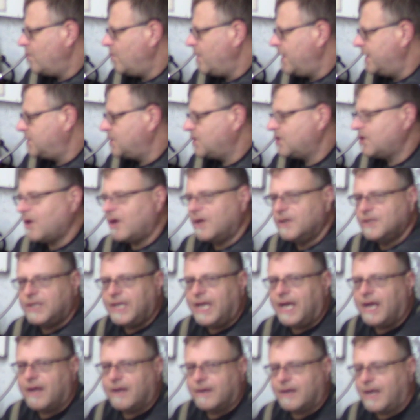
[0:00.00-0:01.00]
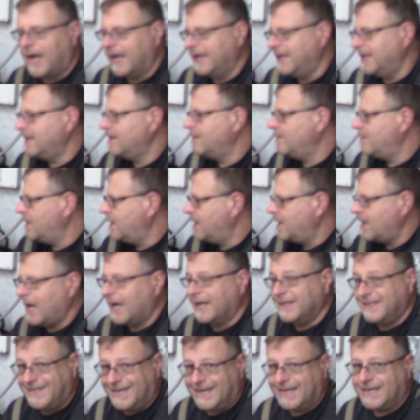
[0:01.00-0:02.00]
starts out, I
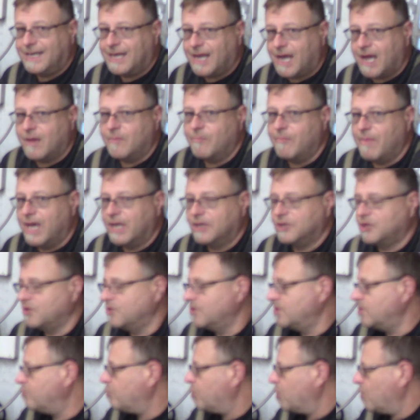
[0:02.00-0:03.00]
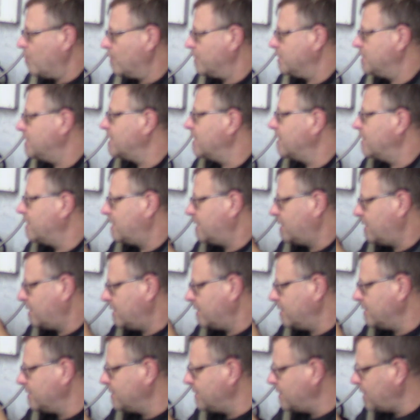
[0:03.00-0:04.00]
did not measure the bore
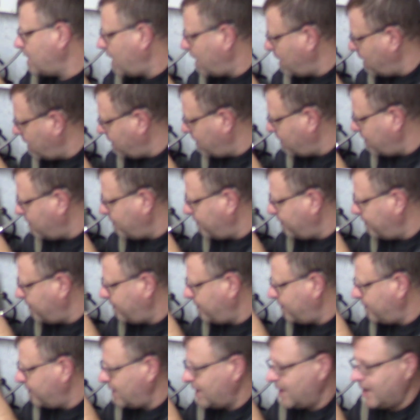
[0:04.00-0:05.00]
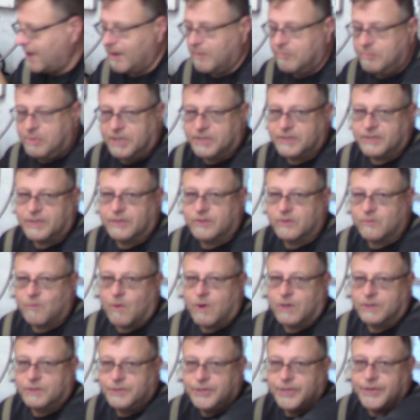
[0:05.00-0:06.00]
cylinders of pistons
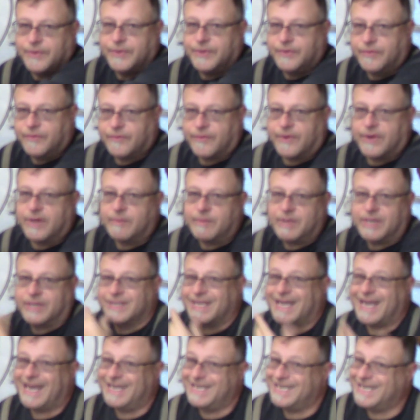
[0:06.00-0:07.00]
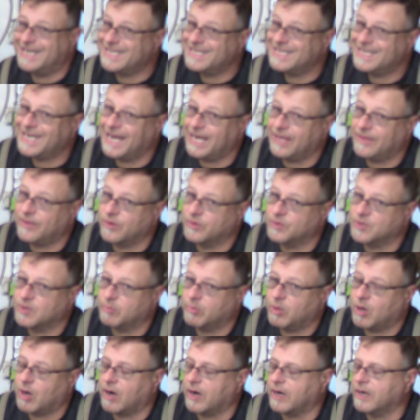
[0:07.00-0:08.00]
1, 2, and 3 because I didn't take those
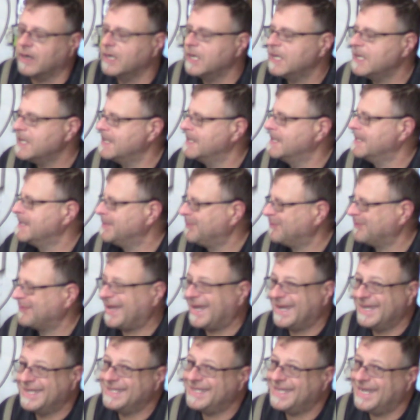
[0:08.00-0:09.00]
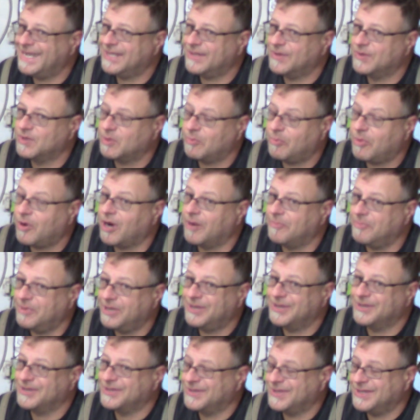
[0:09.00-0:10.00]
apart. I didn't take those apart
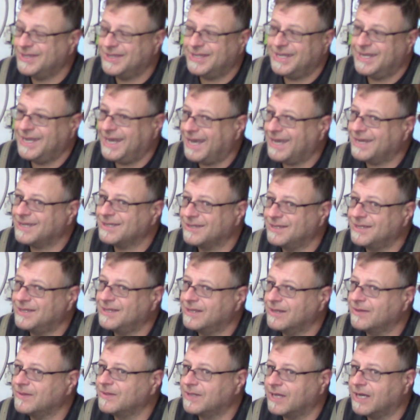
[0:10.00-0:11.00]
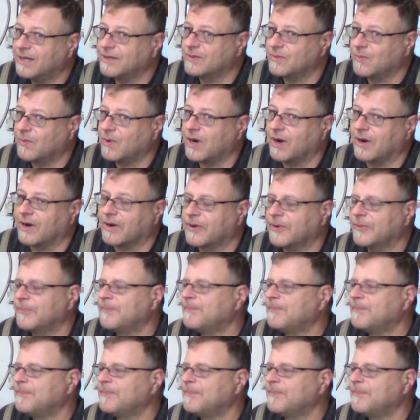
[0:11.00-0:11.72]
because this thing actually still does work.